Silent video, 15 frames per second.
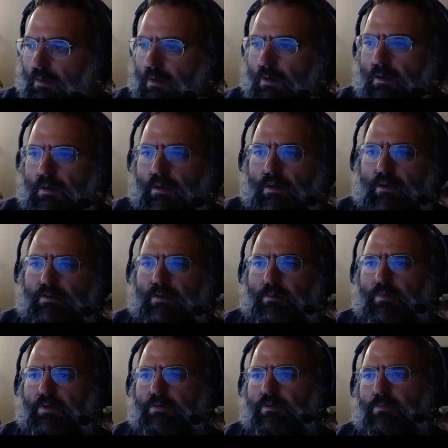And as I
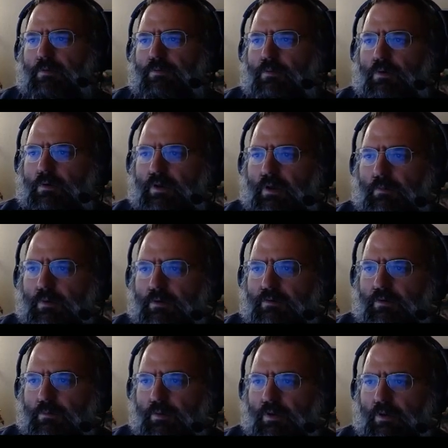mentioned before, Databricks
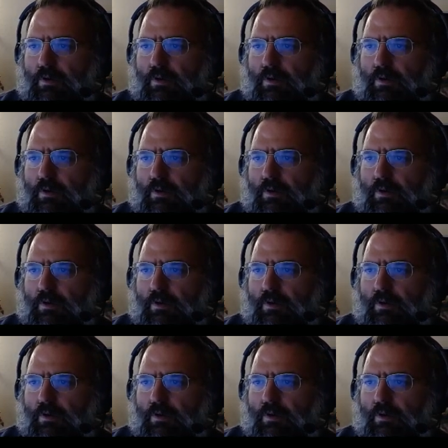Community